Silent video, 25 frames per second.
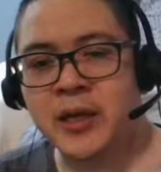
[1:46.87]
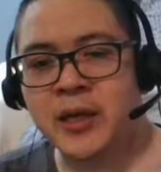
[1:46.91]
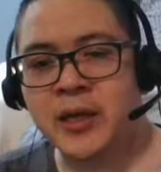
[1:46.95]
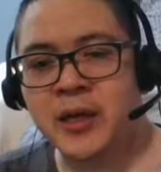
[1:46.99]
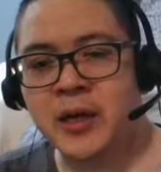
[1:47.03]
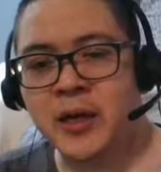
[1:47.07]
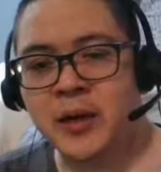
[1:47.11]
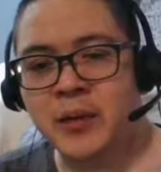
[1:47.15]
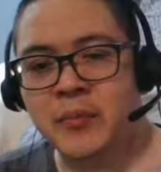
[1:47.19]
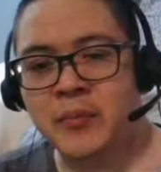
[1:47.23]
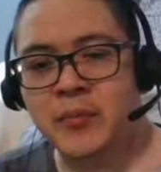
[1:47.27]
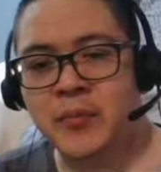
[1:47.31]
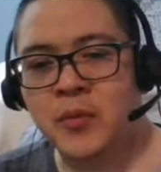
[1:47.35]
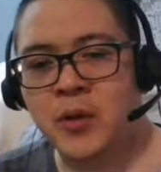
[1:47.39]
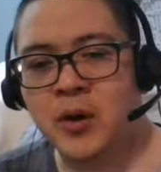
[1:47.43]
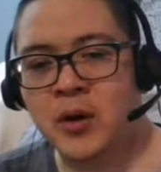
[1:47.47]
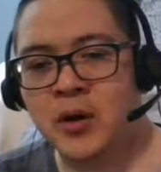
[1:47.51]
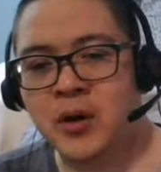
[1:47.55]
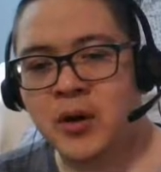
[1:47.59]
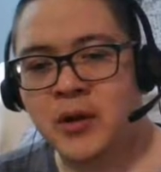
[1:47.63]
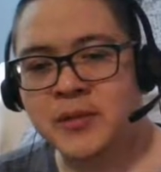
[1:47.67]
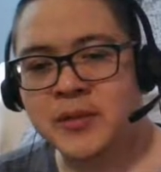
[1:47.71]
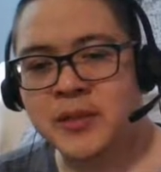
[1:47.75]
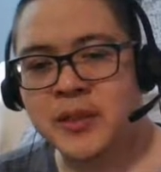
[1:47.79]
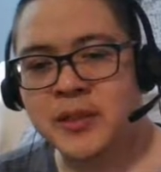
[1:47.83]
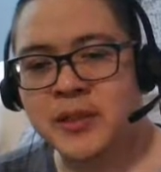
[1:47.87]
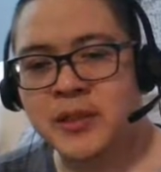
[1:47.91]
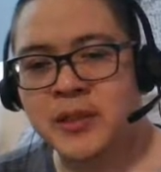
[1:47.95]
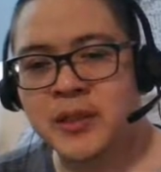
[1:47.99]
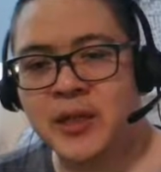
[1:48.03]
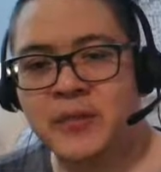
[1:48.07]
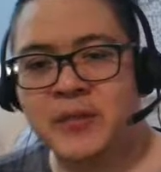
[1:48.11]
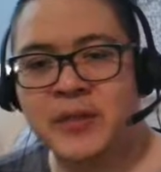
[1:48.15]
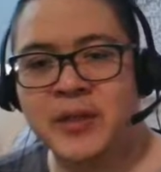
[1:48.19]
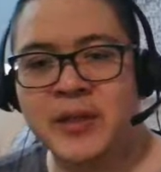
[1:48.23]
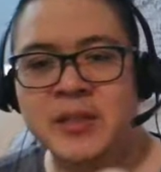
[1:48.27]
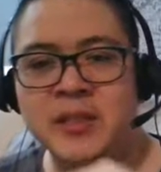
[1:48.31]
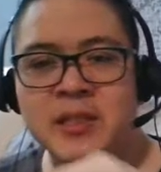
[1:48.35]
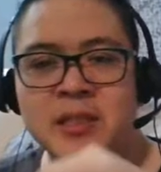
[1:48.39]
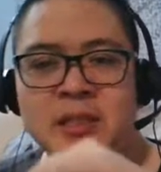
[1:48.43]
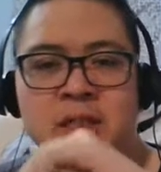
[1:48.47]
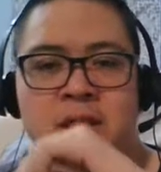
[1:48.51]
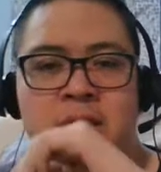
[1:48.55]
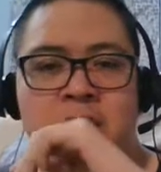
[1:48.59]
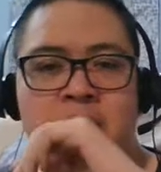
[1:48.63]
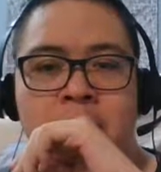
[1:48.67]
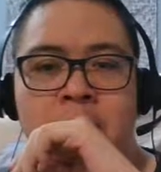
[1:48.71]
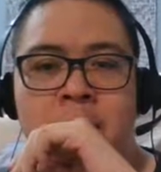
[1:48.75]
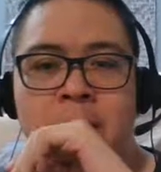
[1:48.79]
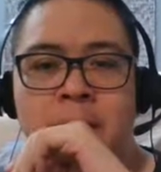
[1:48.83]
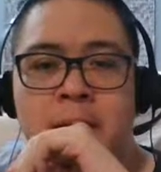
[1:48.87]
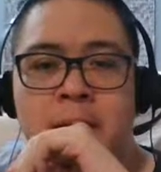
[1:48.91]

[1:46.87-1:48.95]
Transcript: Aura of Cincher if this is yeah,